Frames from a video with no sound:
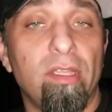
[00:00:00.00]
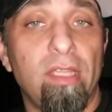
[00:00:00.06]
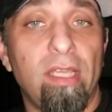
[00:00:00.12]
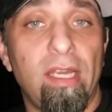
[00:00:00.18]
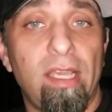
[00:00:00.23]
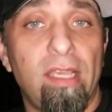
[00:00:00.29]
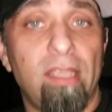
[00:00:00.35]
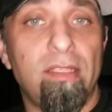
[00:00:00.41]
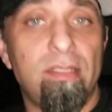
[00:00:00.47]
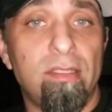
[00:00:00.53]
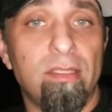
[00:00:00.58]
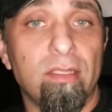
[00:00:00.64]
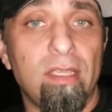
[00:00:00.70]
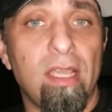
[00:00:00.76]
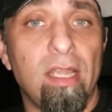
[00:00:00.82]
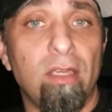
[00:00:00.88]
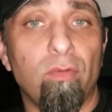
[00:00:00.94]
that has
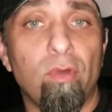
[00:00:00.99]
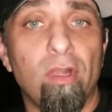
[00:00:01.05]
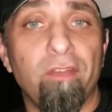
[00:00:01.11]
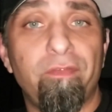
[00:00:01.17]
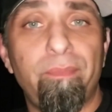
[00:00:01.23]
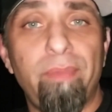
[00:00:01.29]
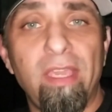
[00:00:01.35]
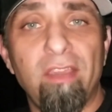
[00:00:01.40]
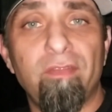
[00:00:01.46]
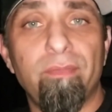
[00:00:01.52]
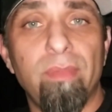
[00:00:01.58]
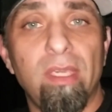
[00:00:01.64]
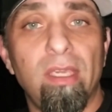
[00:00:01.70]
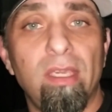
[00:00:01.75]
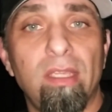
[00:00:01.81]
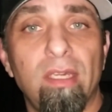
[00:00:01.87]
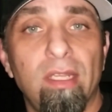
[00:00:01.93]
kind of rough
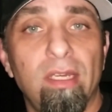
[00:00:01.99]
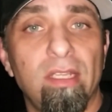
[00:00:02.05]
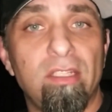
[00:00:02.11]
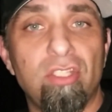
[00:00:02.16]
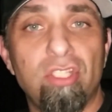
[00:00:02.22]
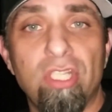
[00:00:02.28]
pavement, and it's